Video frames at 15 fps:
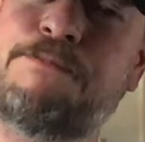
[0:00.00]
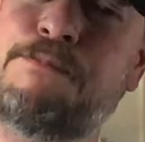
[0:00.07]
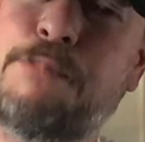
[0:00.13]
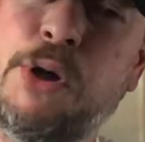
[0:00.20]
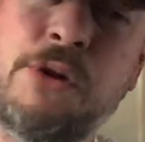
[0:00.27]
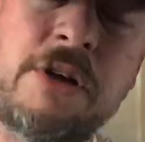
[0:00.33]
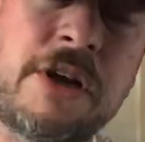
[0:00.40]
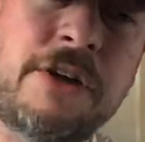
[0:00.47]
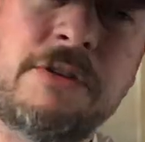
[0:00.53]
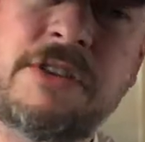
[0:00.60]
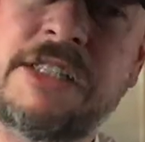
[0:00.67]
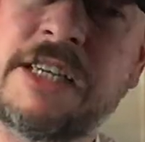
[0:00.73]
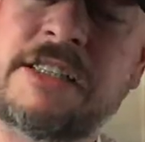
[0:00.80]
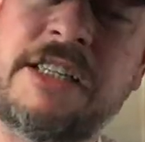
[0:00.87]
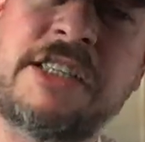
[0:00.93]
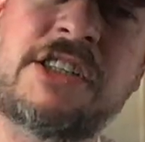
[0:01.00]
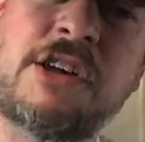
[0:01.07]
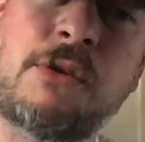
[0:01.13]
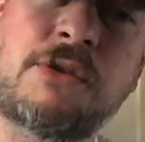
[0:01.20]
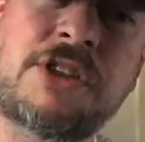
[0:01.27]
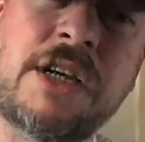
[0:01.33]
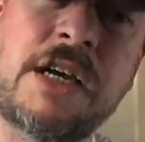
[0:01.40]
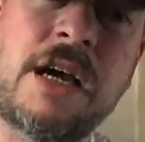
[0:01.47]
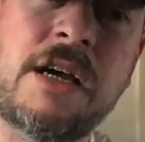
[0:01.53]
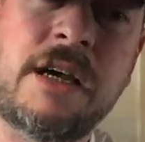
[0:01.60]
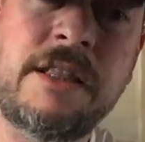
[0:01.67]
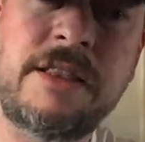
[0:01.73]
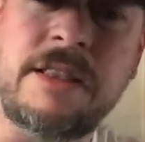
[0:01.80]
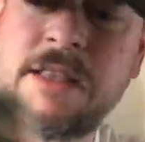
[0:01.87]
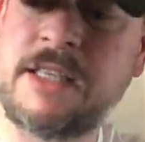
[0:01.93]
boogaloo, 60s salsa.
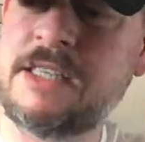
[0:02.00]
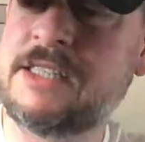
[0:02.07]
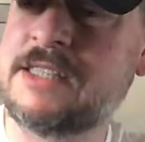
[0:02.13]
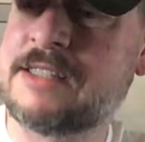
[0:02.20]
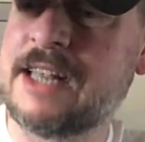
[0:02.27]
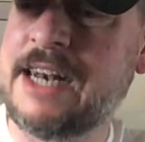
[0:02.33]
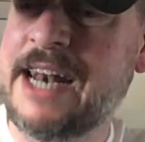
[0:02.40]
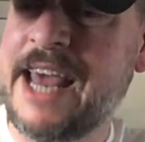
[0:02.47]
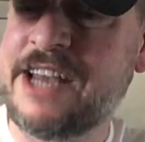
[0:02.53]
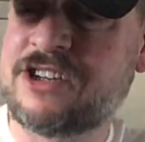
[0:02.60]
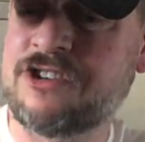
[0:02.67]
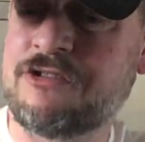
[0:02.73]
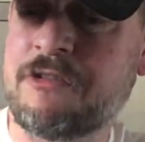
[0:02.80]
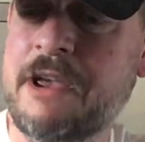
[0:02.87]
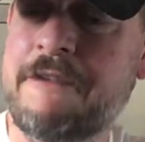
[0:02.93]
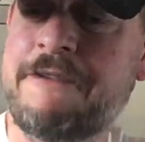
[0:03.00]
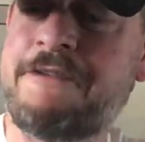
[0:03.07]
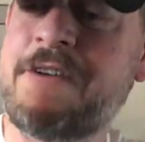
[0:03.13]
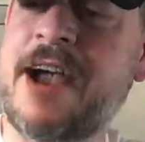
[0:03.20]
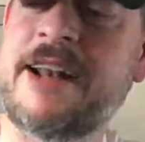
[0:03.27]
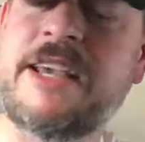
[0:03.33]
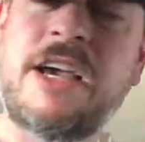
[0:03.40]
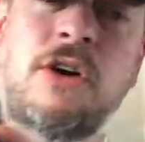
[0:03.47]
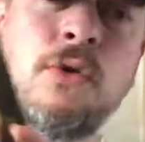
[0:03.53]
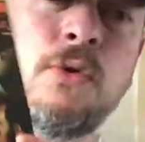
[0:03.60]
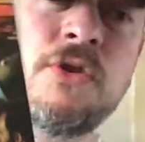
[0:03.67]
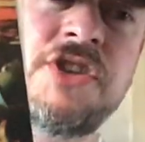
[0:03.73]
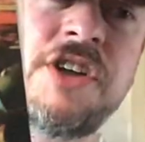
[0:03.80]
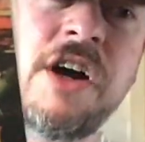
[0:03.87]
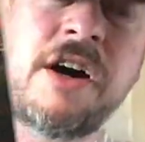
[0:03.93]
This is the legendary Fania
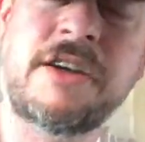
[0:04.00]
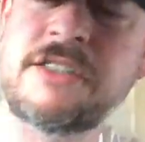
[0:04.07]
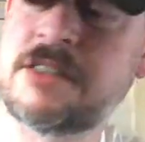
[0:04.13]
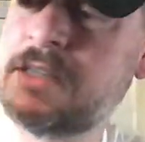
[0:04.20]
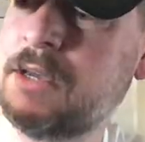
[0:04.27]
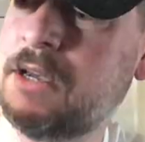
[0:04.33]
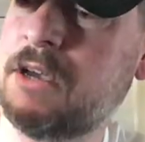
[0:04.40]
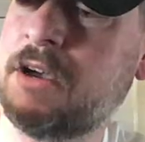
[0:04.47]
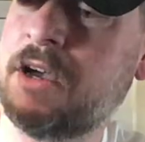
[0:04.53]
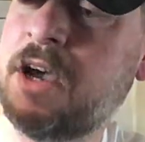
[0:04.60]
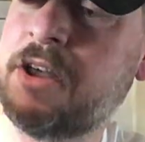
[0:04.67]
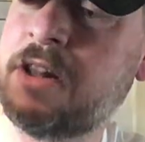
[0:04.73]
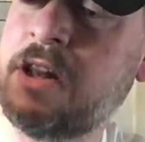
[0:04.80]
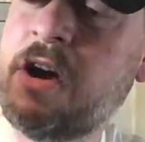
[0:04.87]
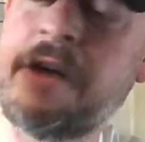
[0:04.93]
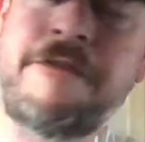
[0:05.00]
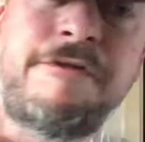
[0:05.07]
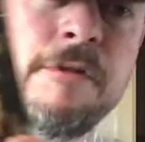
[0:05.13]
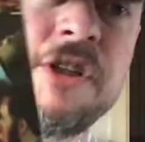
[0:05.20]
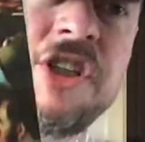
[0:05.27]
All-Stars, live from the